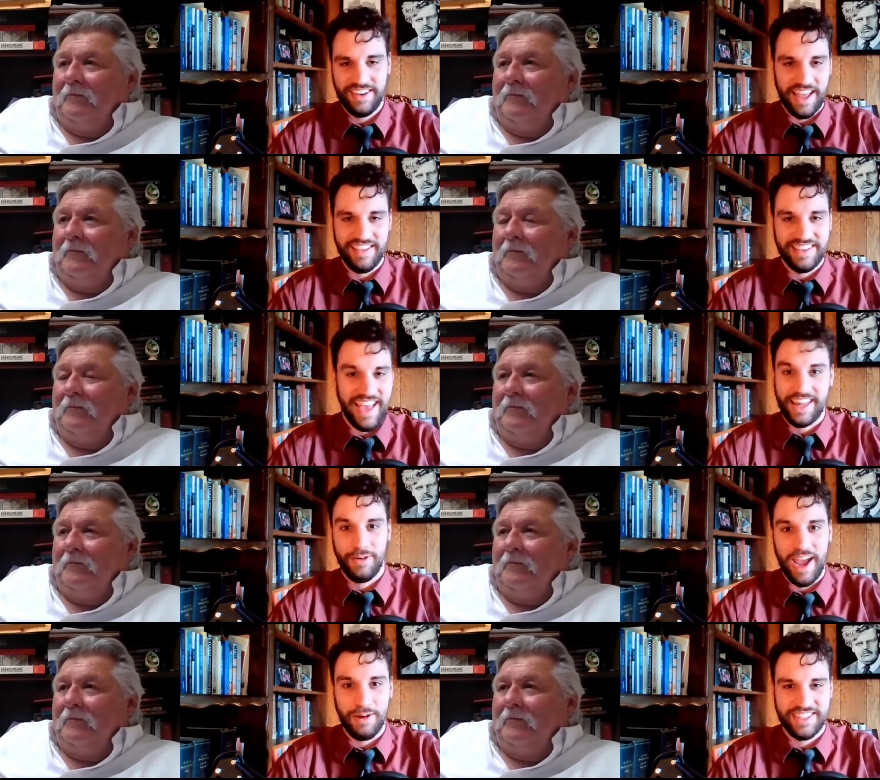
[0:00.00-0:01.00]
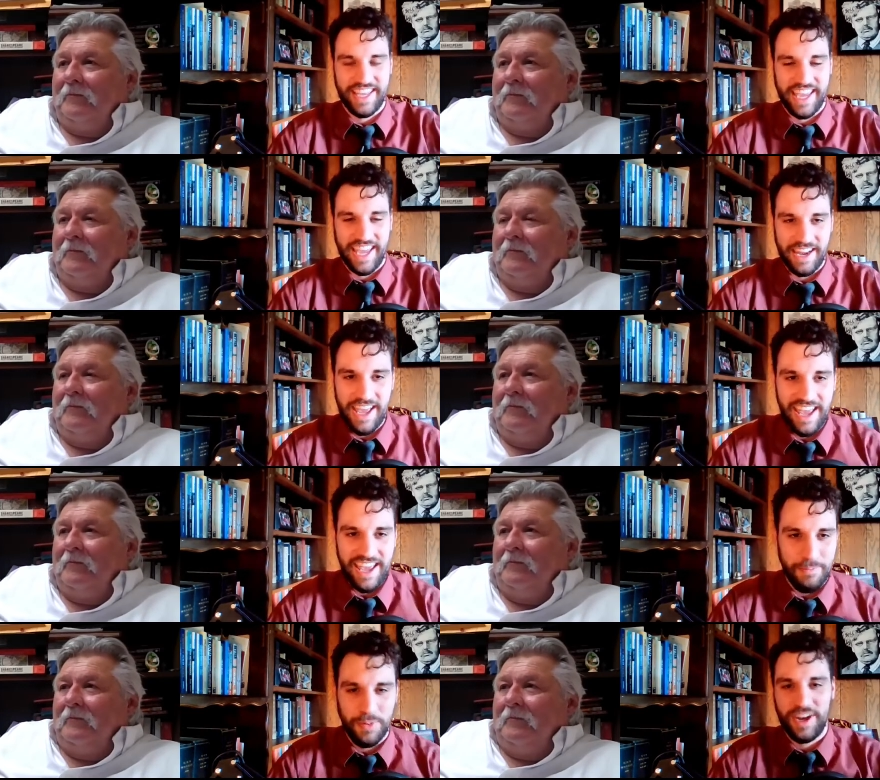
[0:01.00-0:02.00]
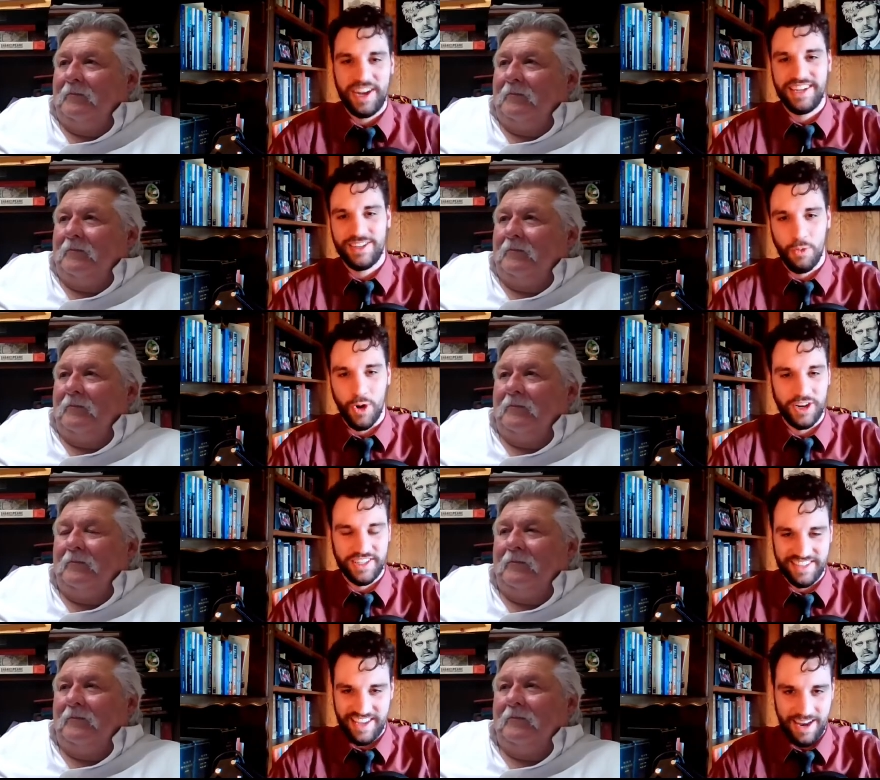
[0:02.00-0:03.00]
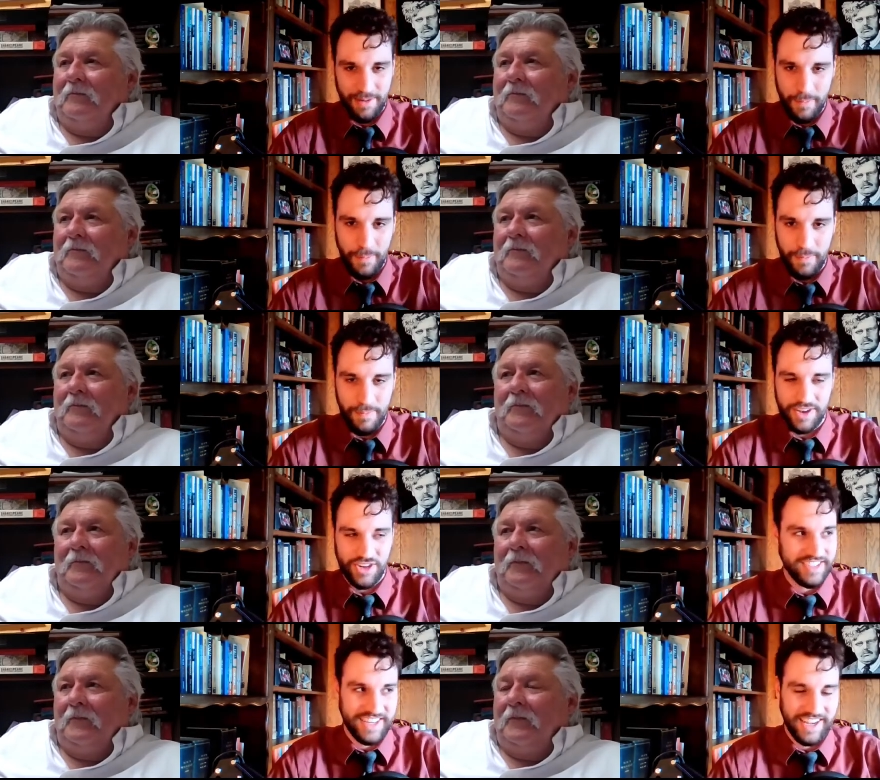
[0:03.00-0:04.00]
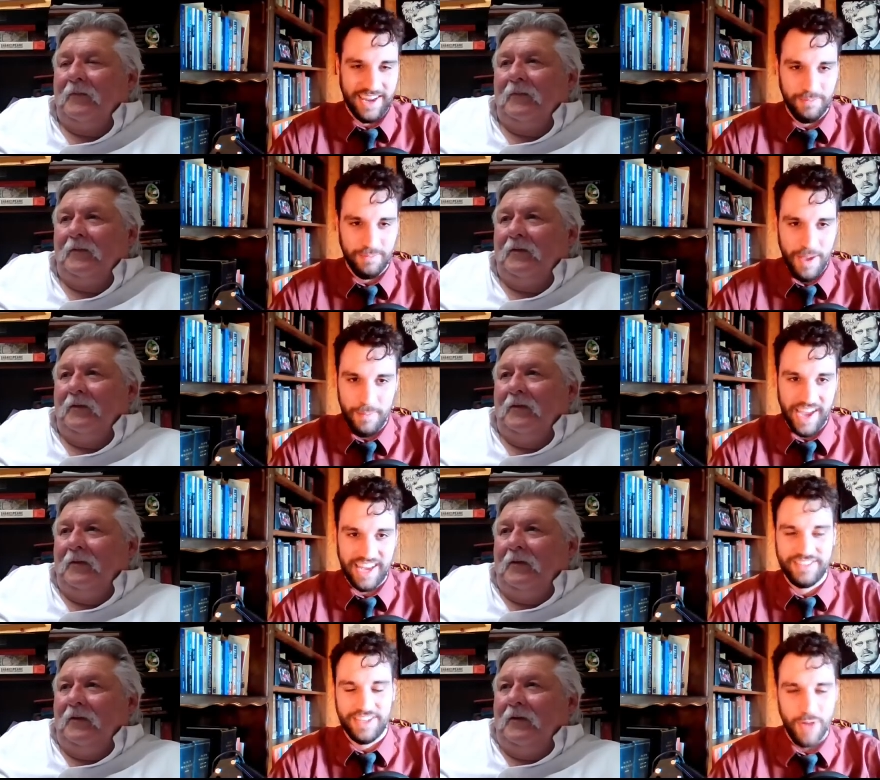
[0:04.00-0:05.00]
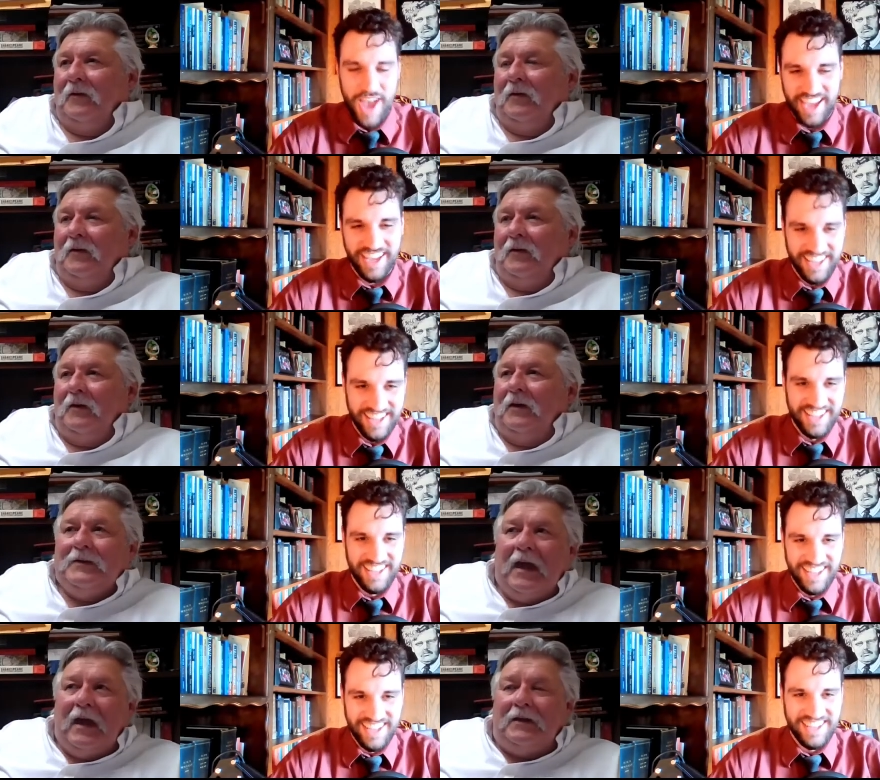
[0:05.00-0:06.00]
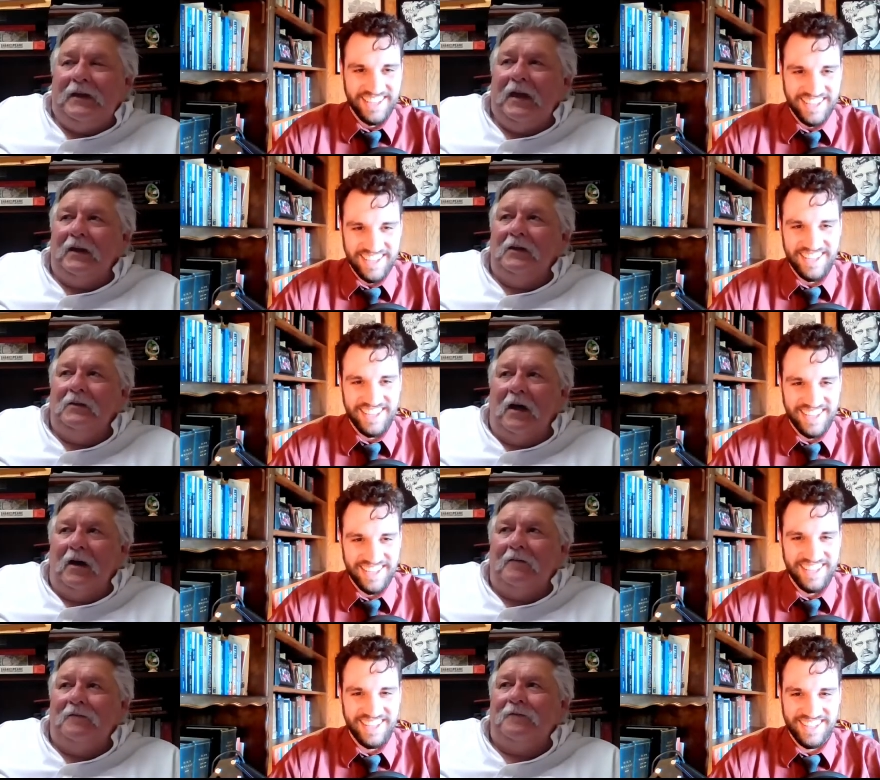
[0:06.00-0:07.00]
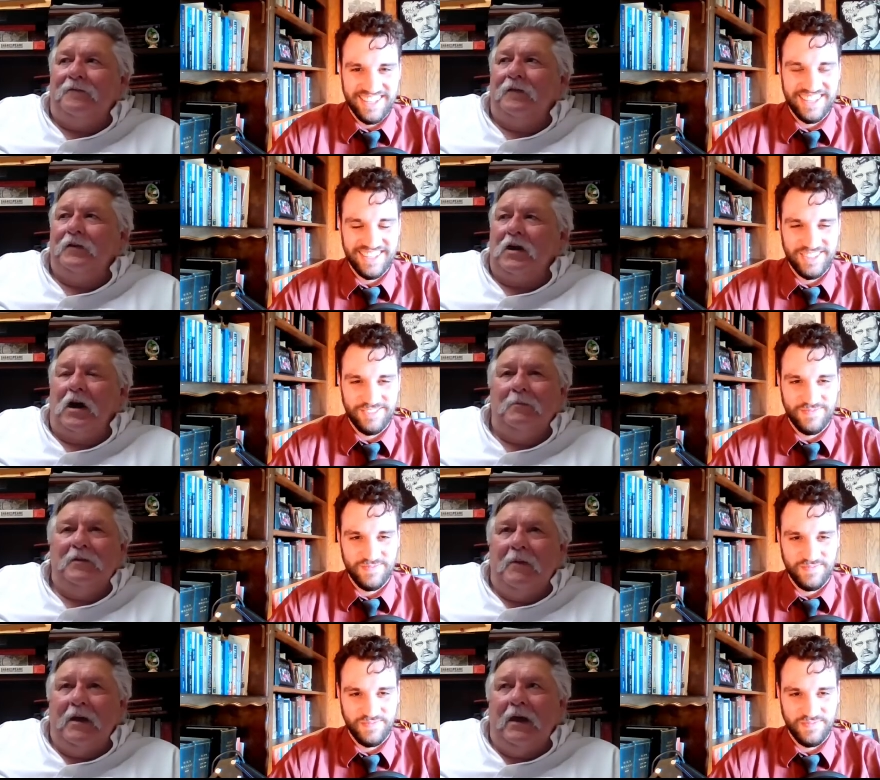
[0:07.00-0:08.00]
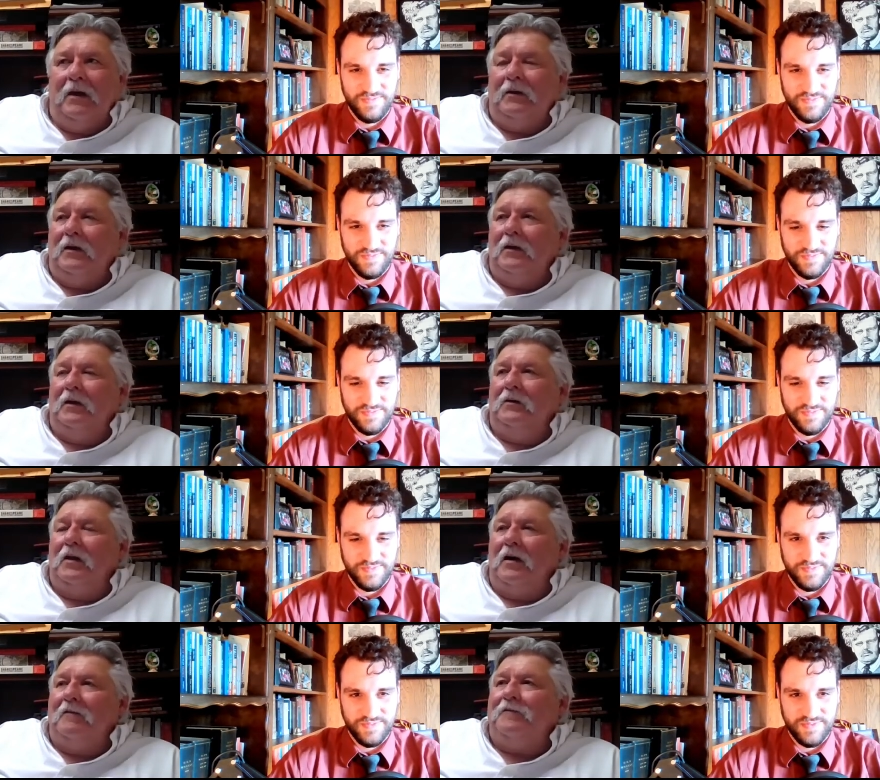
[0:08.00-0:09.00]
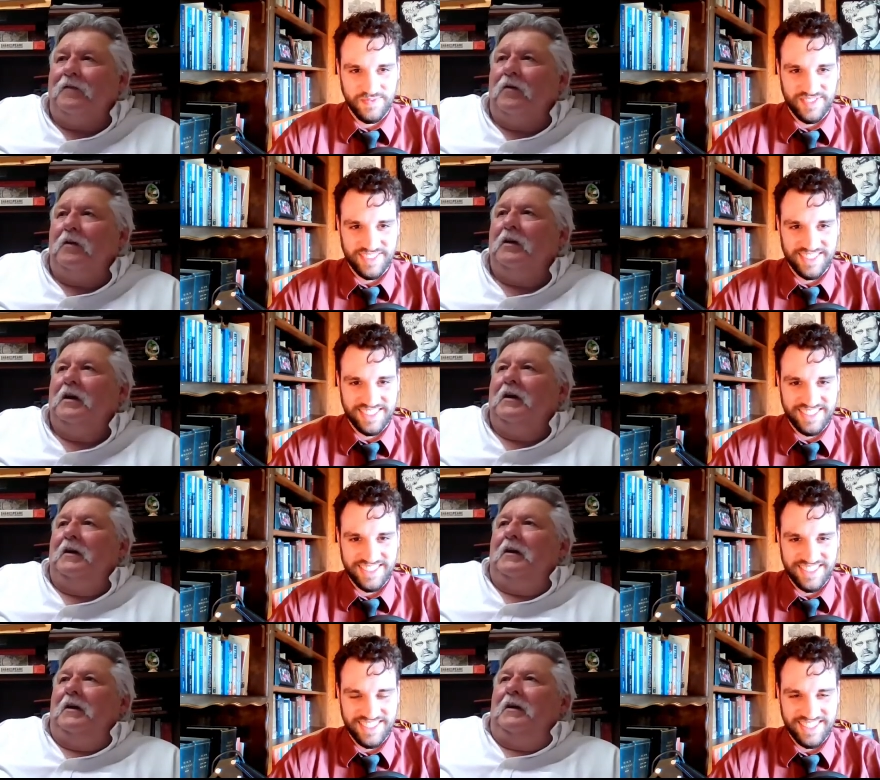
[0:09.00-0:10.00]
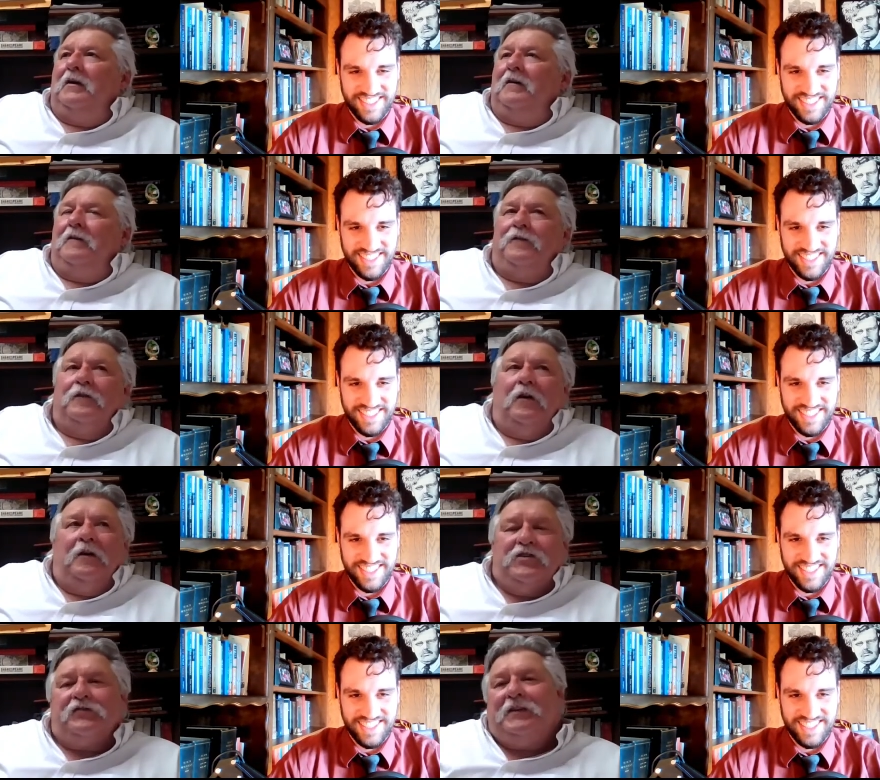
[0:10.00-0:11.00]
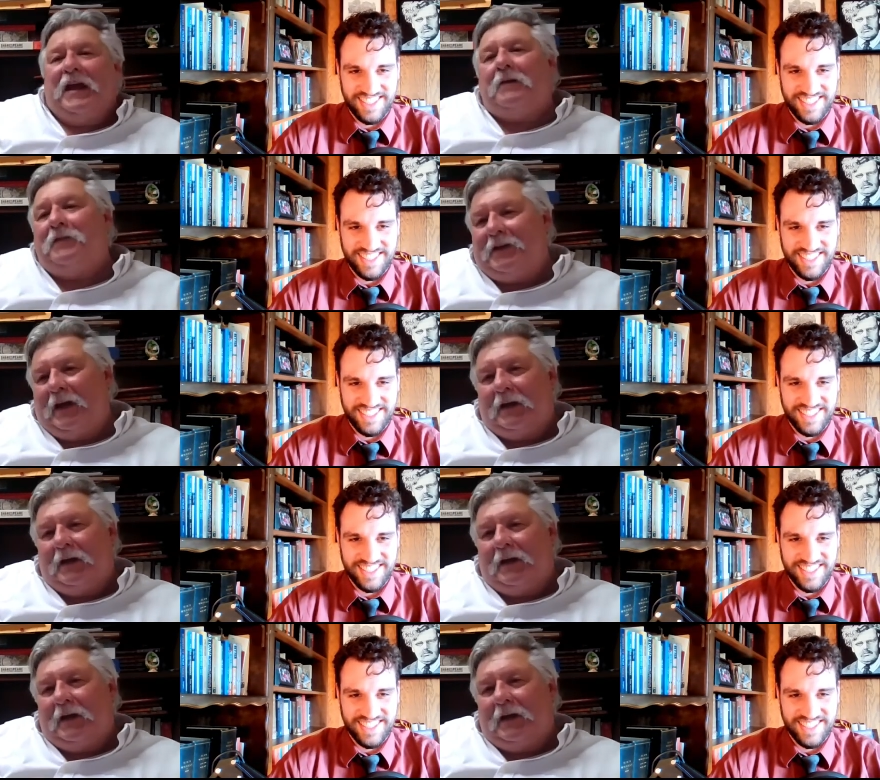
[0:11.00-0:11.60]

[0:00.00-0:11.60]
Speaker 1: that's exactly what I was thinking. And he he put it into words in a majestic and a magnificent way.
Speaker 2: Yeah, and he had a love for the common man and a love for for just the everyday